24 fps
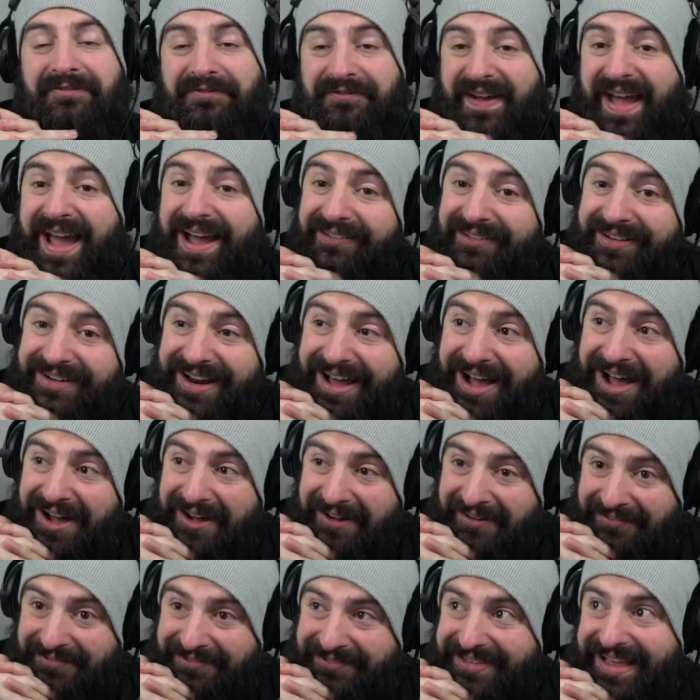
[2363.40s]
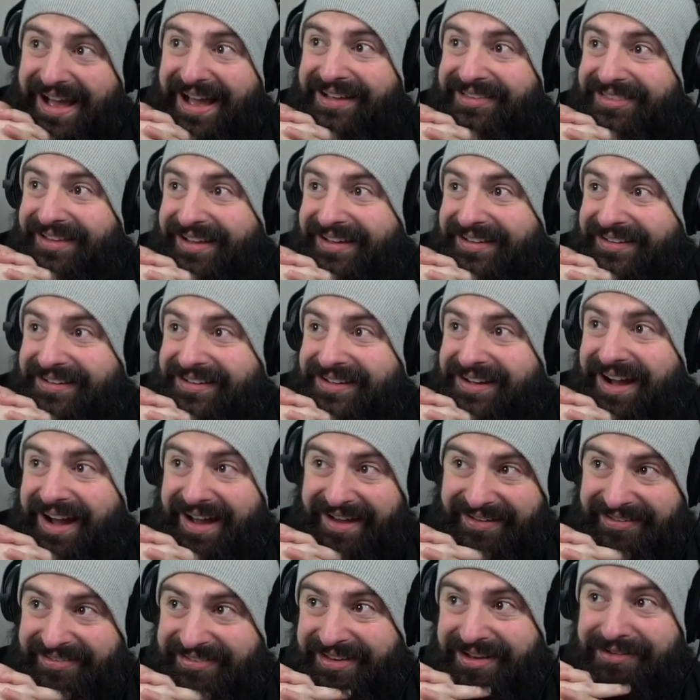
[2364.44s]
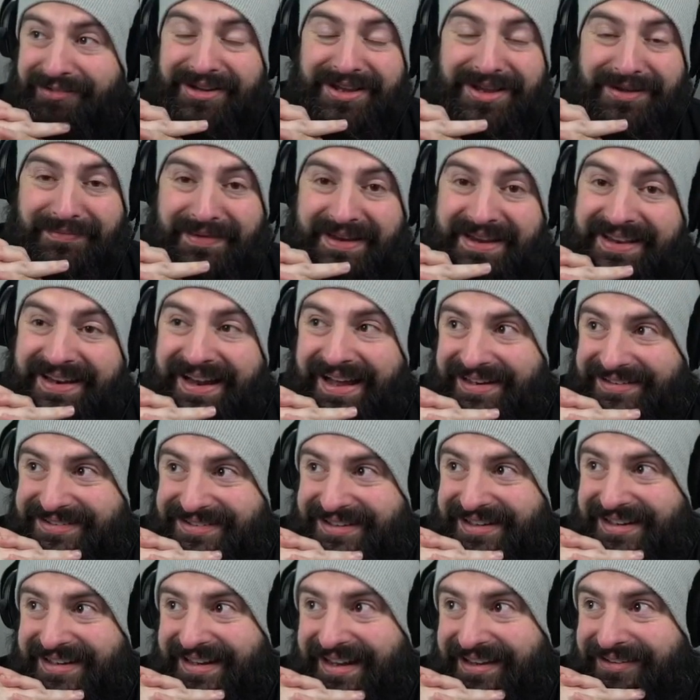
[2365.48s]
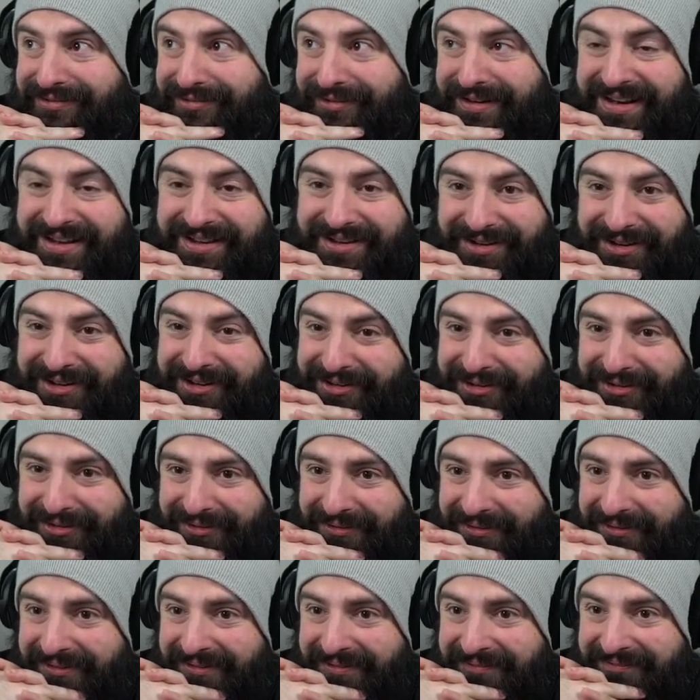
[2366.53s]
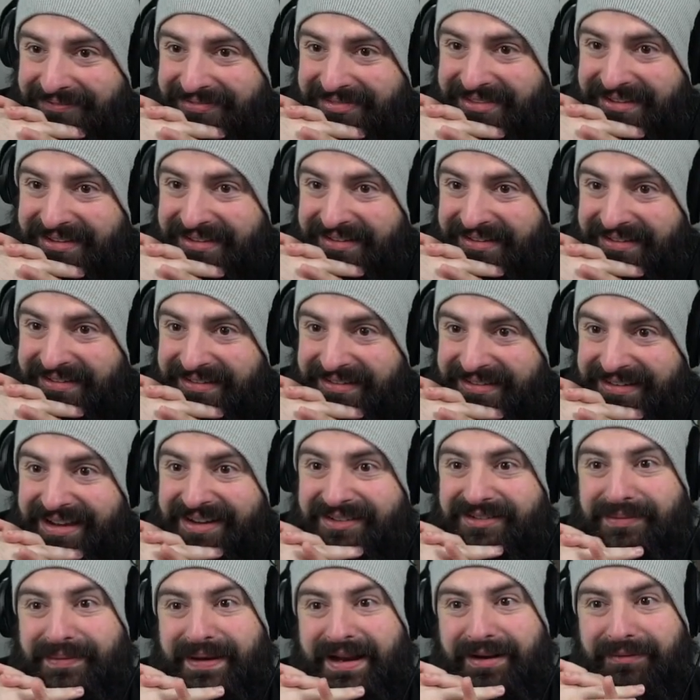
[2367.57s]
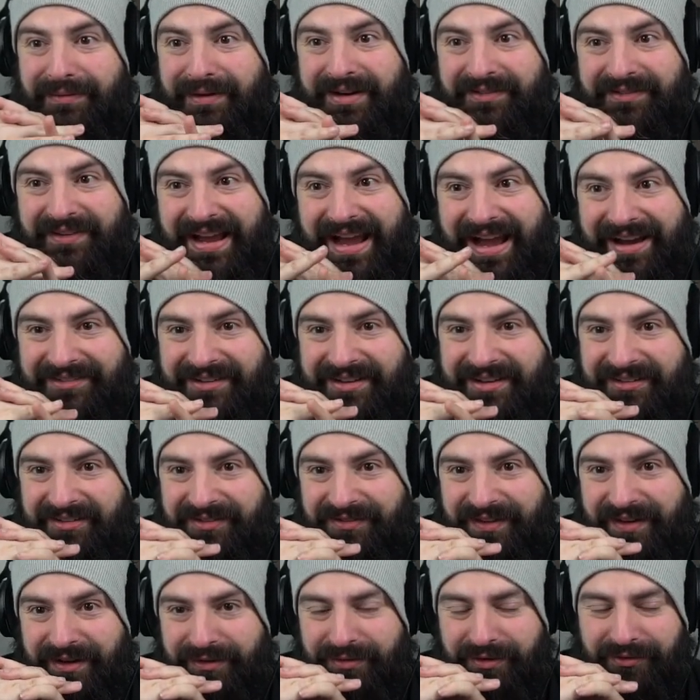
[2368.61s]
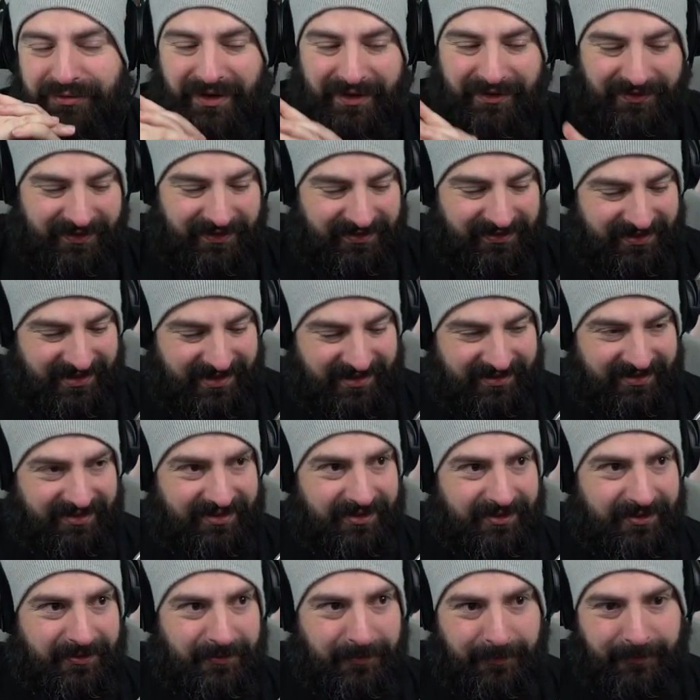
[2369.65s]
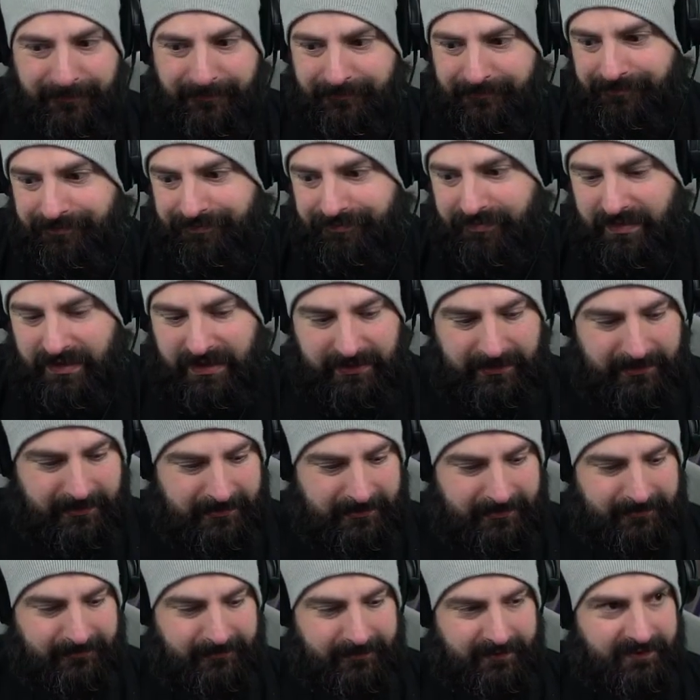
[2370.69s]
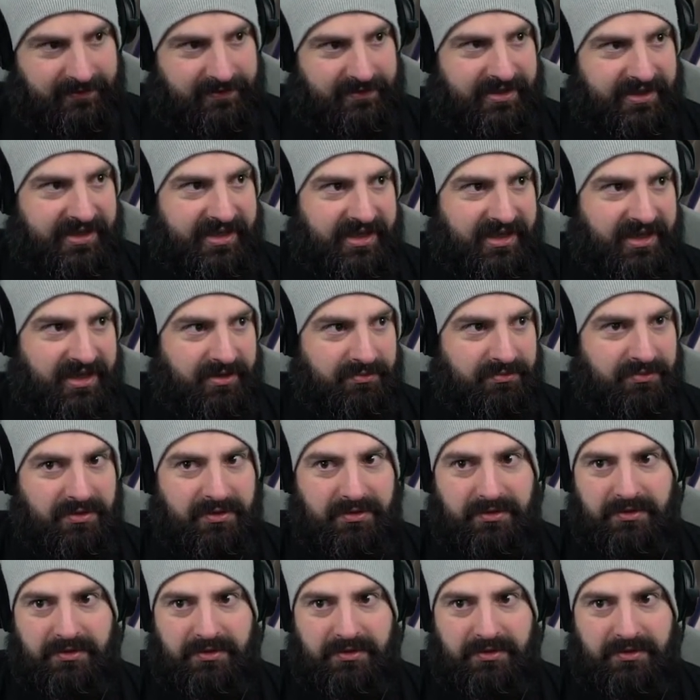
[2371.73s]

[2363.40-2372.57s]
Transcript: Fair enough. That, like, I can see what you mean, actually. That's really cool. You have to play the one if you haven't. It's filled with references. Steam.